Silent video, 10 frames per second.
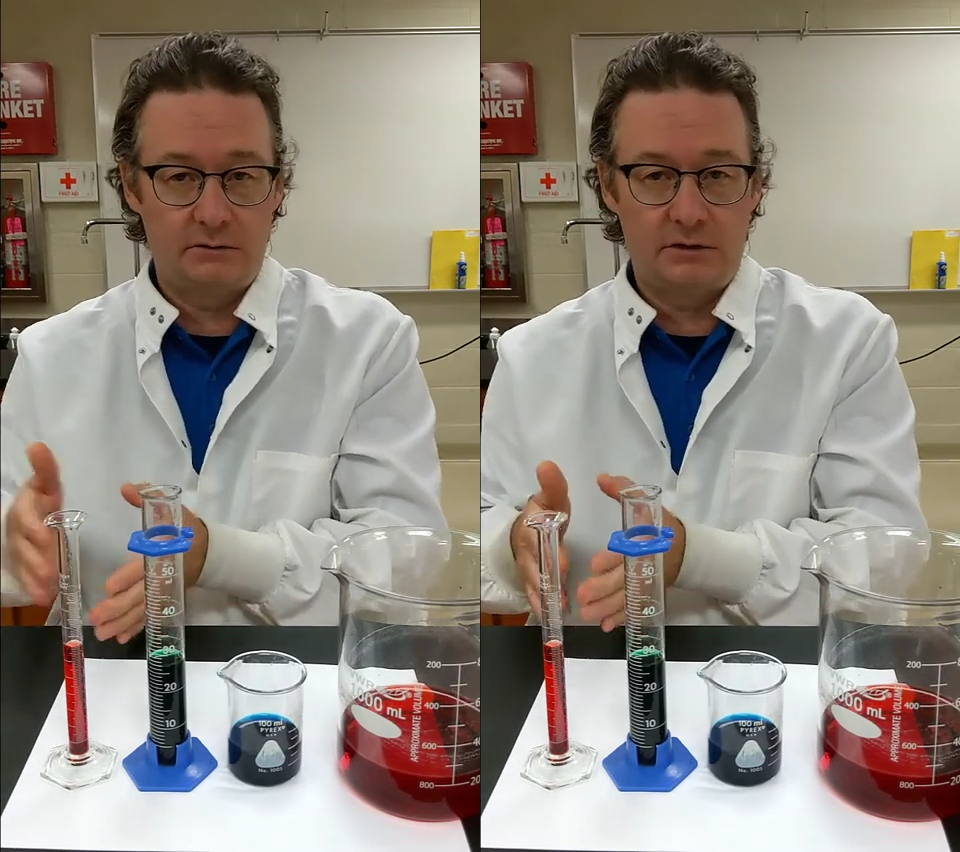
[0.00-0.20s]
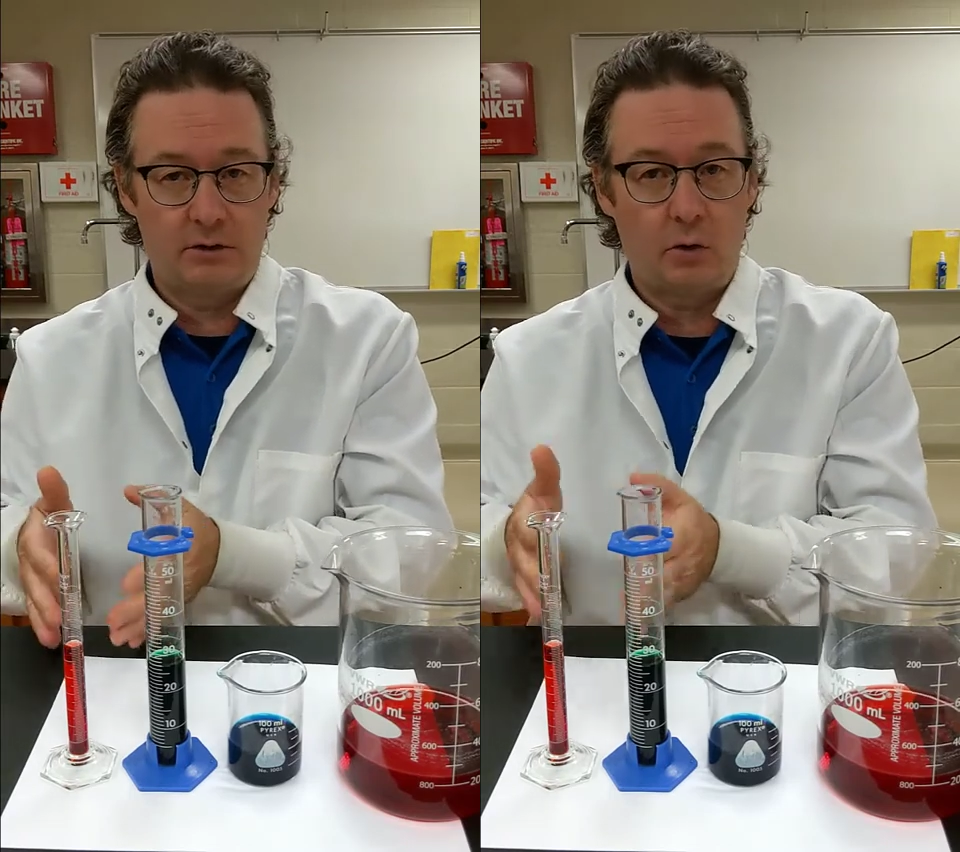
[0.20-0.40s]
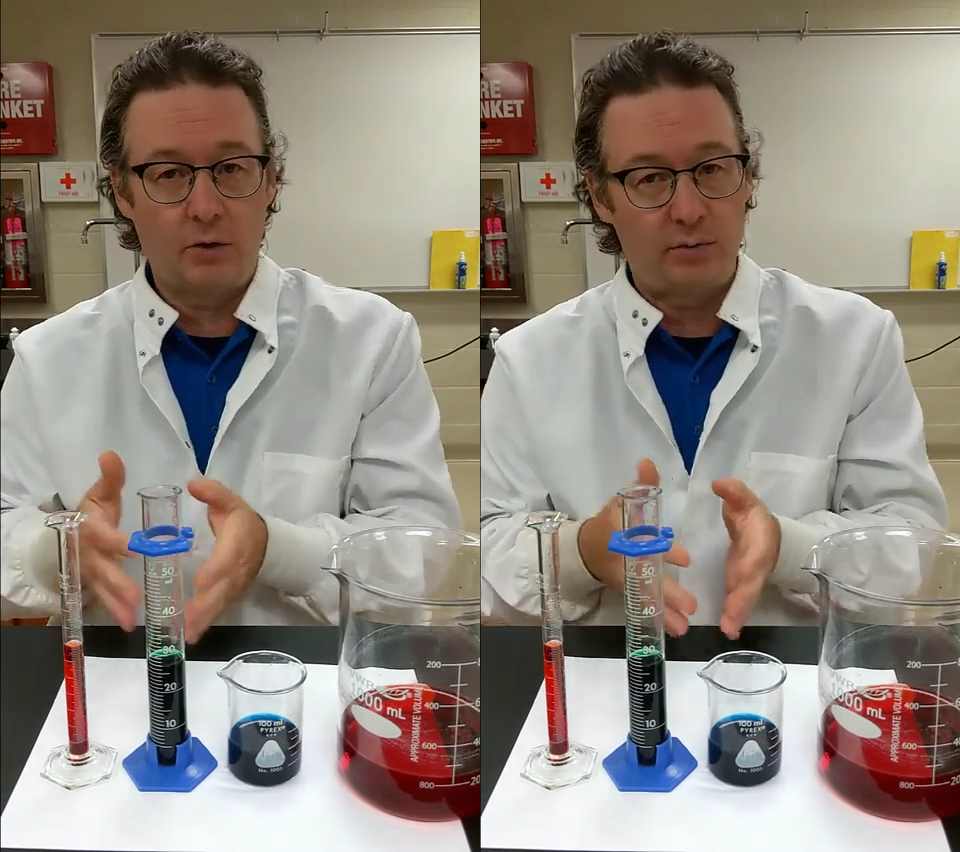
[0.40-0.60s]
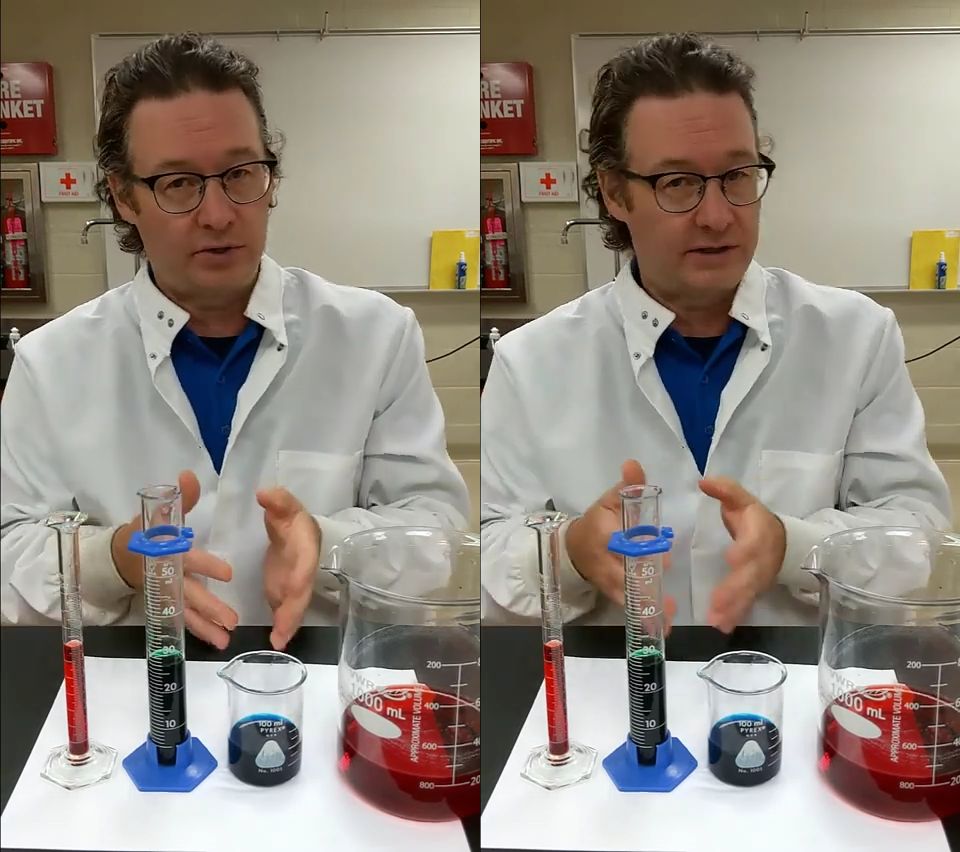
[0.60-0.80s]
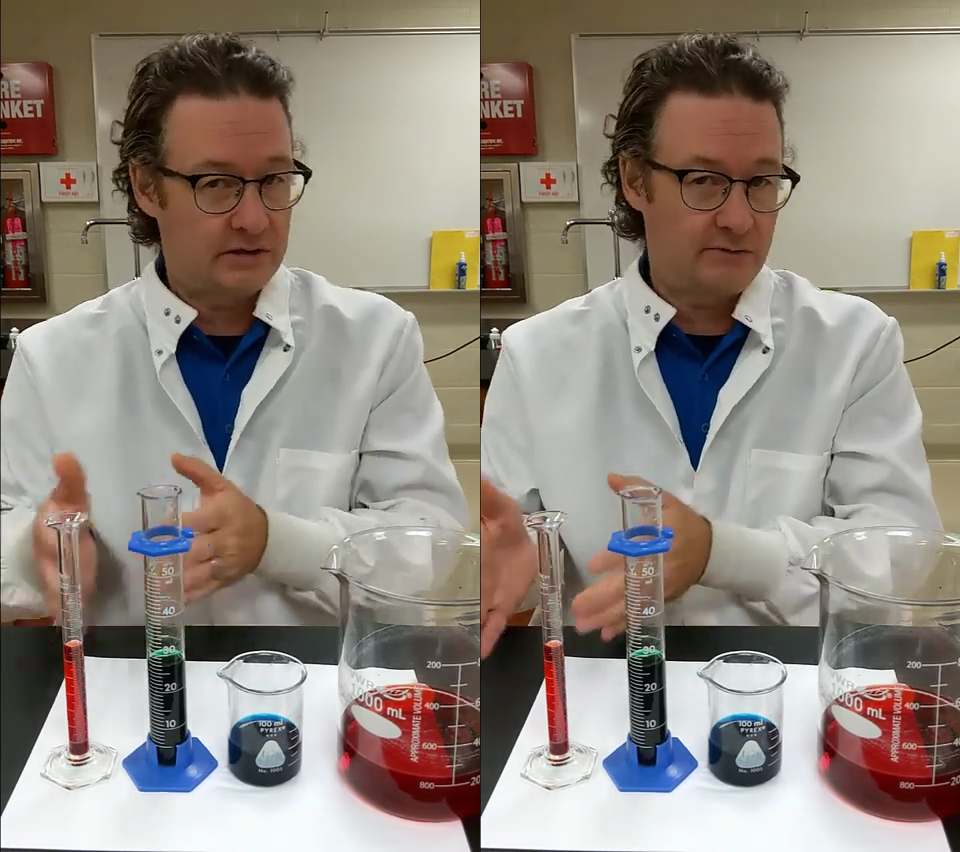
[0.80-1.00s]
to hold the
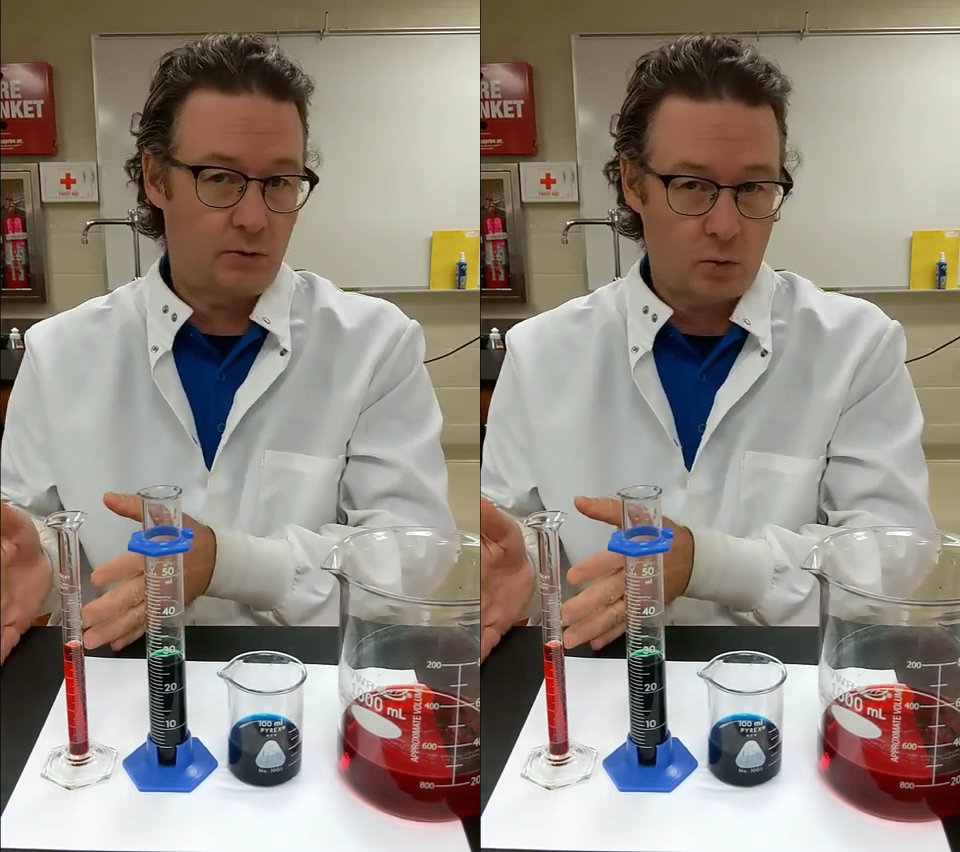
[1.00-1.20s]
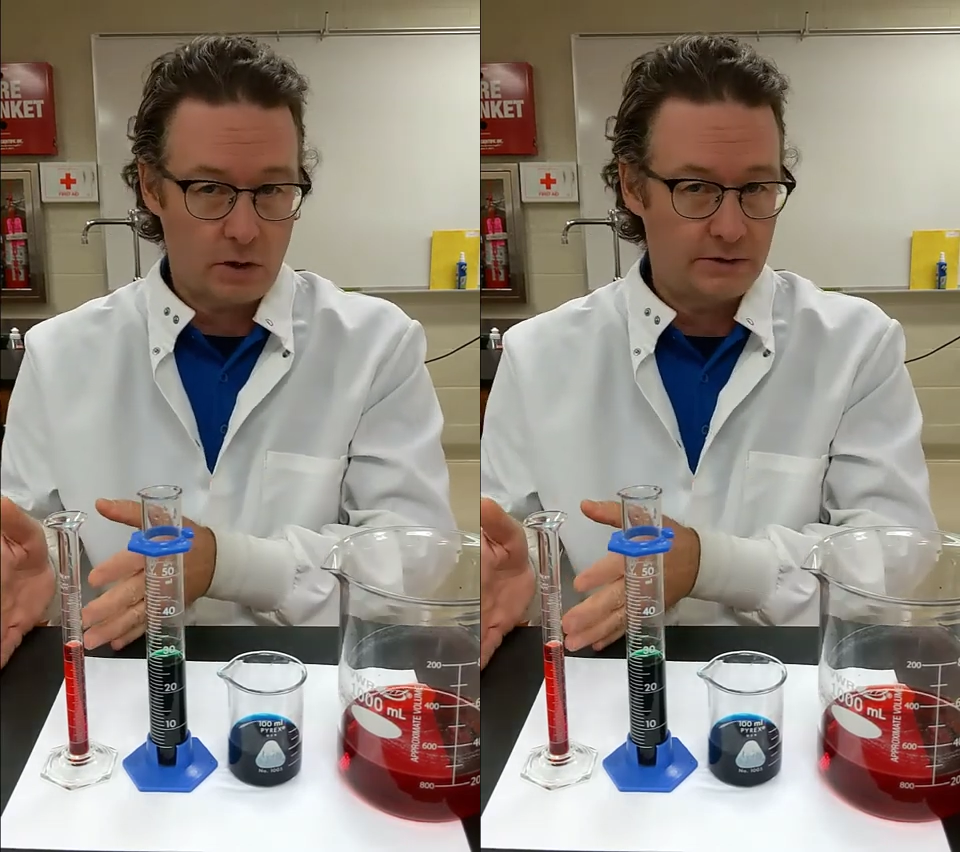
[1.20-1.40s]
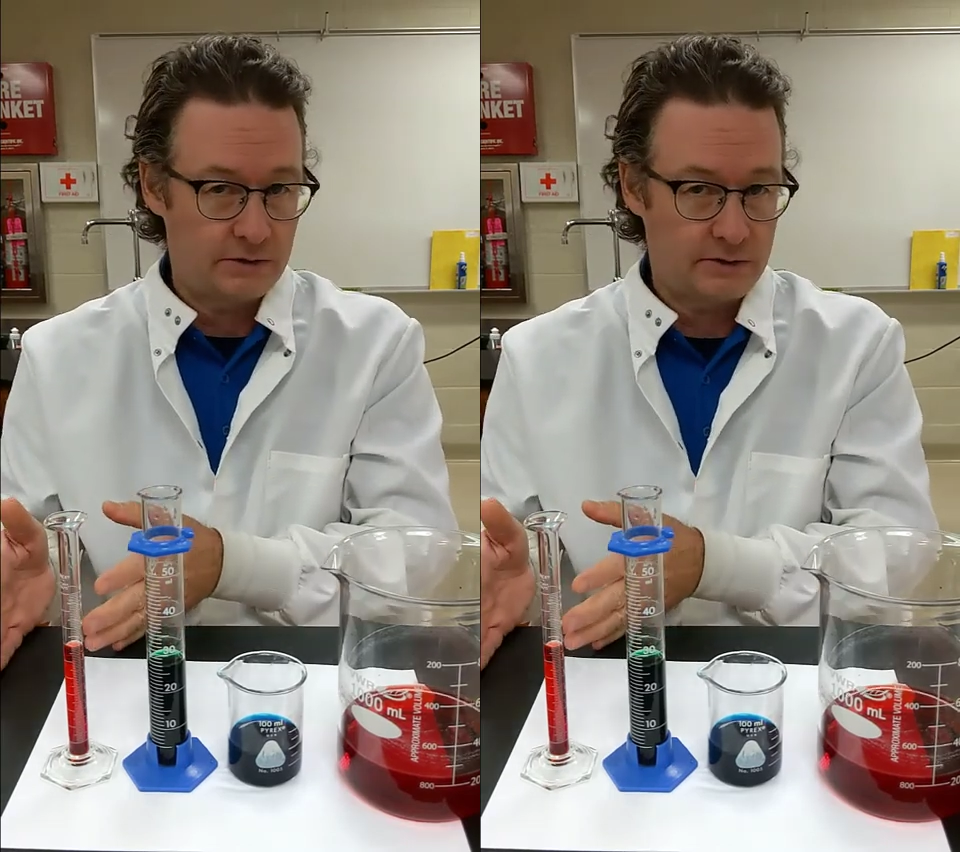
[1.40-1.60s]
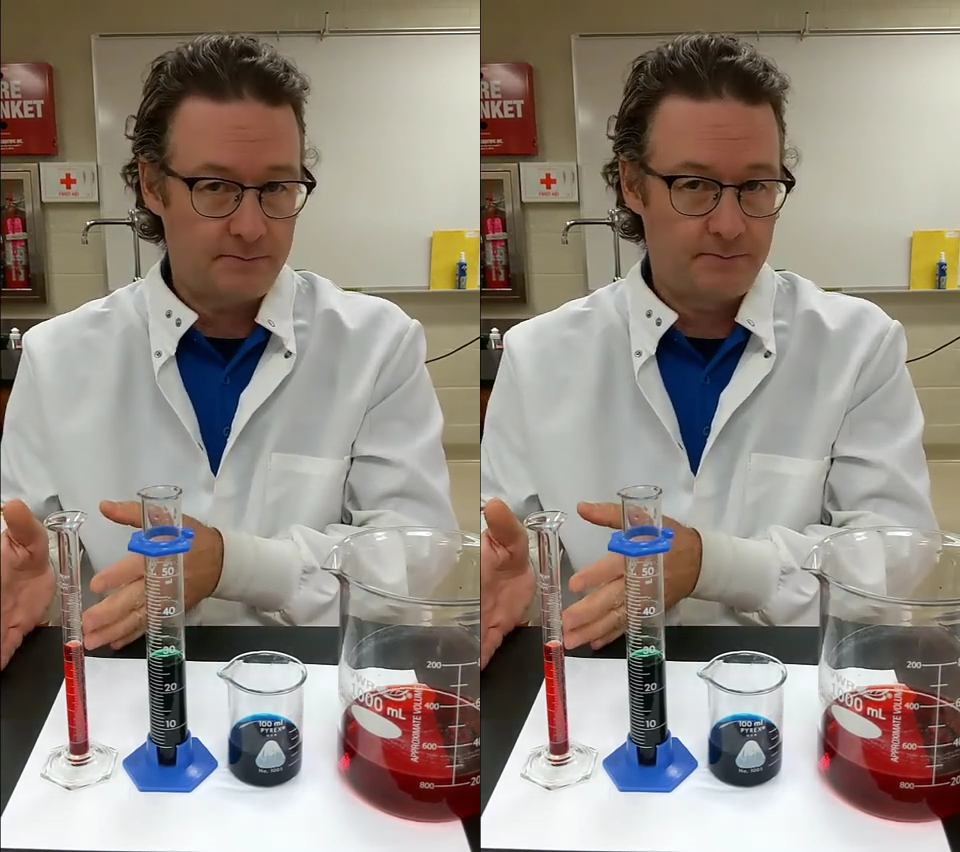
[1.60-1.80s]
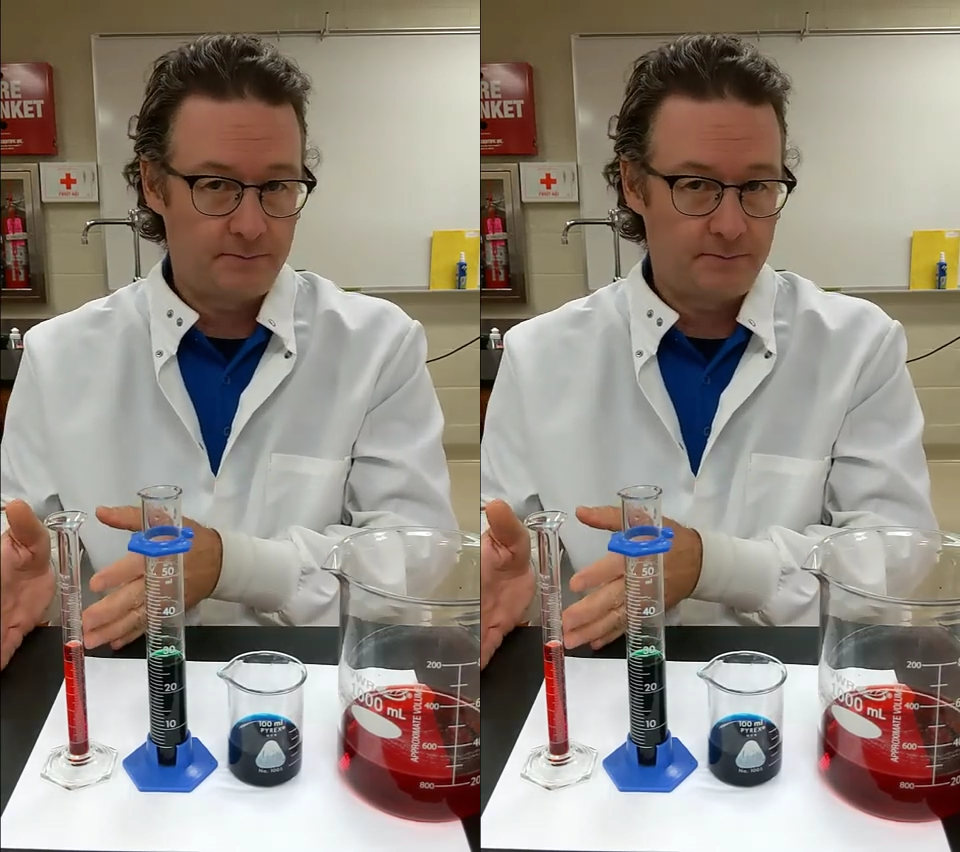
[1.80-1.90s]
place of the ones,